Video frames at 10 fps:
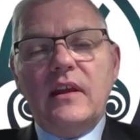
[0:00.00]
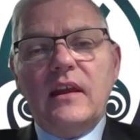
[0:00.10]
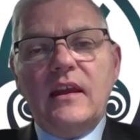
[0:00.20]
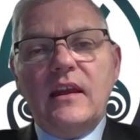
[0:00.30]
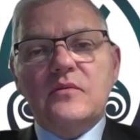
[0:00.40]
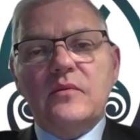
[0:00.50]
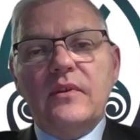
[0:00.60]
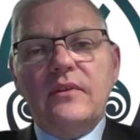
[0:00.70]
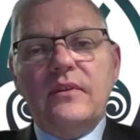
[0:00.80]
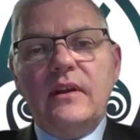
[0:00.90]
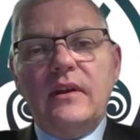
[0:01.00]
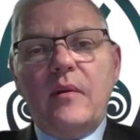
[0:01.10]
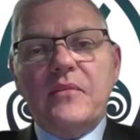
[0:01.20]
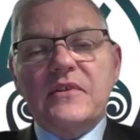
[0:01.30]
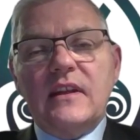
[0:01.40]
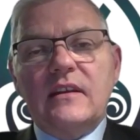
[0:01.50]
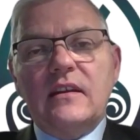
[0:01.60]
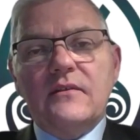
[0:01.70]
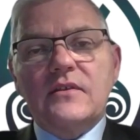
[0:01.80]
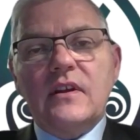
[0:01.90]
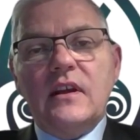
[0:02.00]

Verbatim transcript: engage with the representatives,